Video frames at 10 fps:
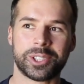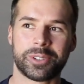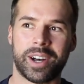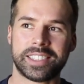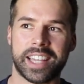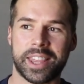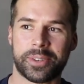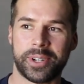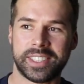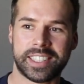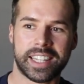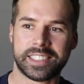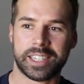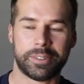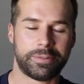squats at 3
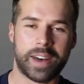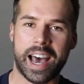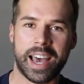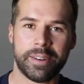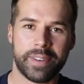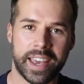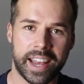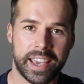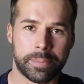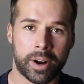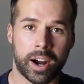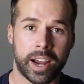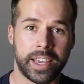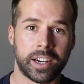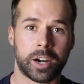sets of 5 at 8
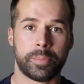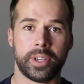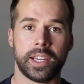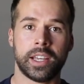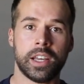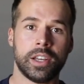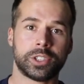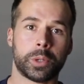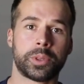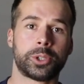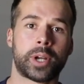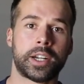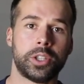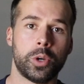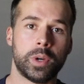RPE. So what they're
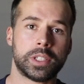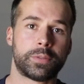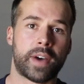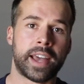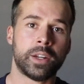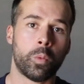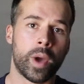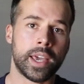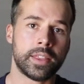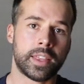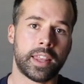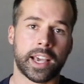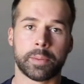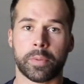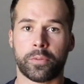trying to do is find a weight that
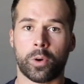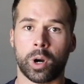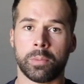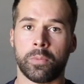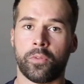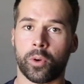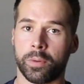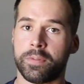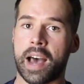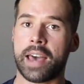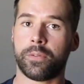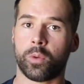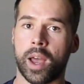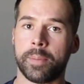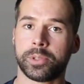they can perform for
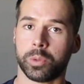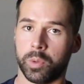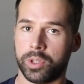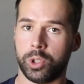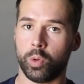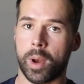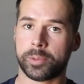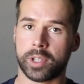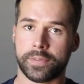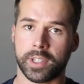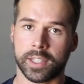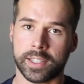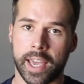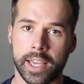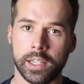5 reps with 2 reps left in the
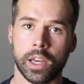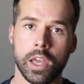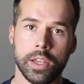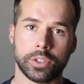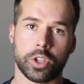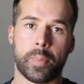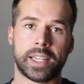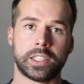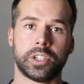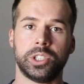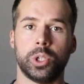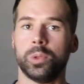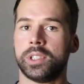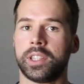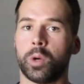tank. So they're basically
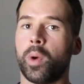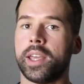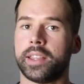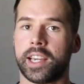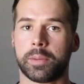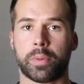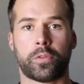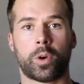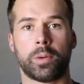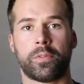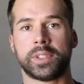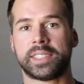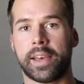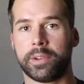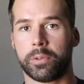using the weight they could perform for
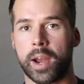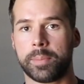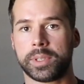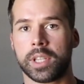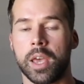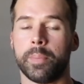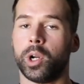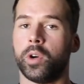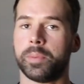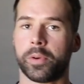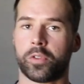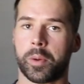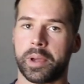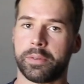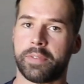7 reps, but only
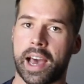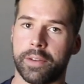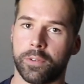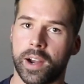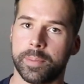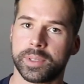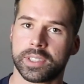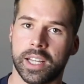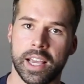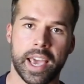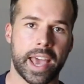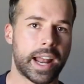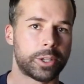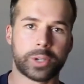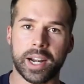performing 5 reps. And
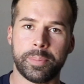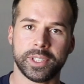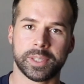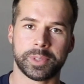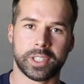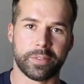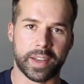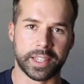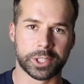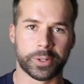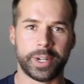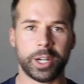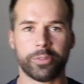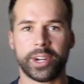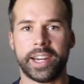I'll try to put some stuff on the
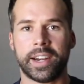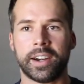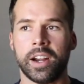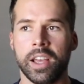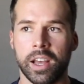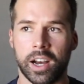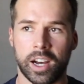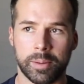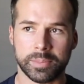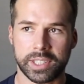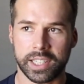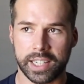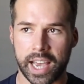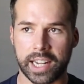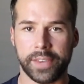screen over here
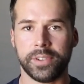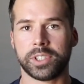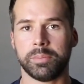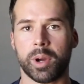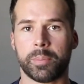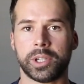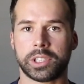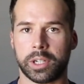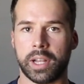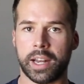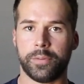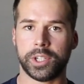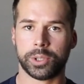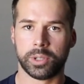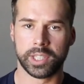to kind of give you some numbers and a
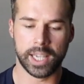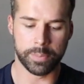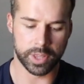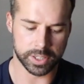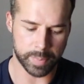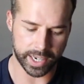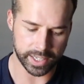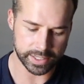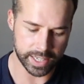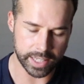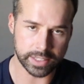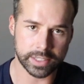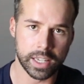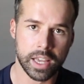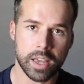visual to keep this making
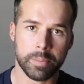sense.